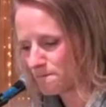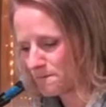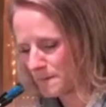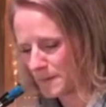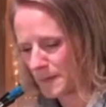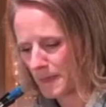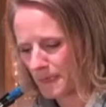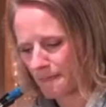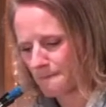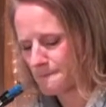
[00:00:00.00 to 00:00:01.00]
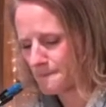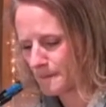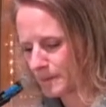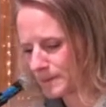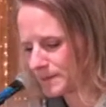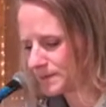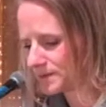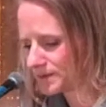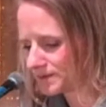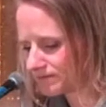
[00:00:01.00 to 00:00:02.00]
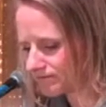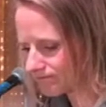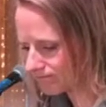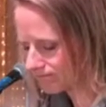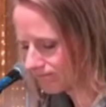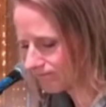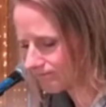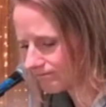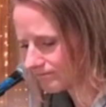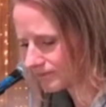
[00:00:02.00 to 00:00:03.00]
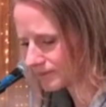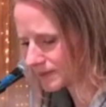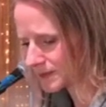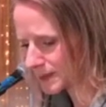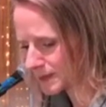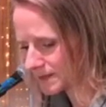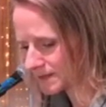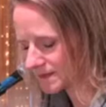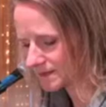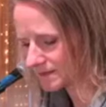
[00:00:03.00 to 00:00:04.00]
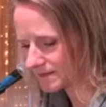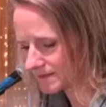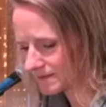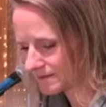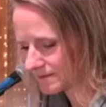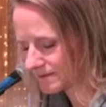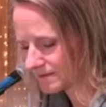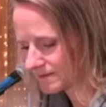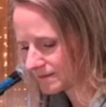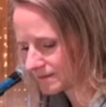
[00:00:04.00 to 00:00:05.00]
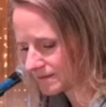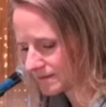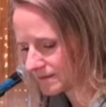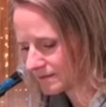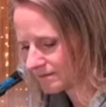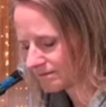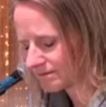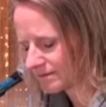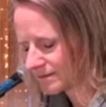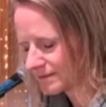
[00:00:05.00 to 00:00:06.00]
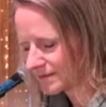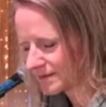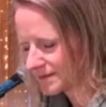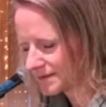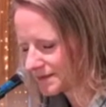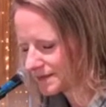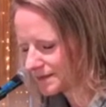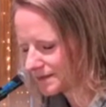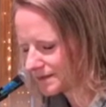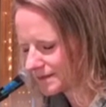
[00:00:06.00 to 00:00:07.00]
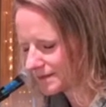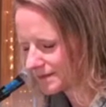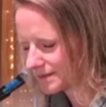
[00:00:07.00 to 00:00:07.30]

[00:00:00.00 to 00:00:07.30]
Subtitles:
Nobody speaks.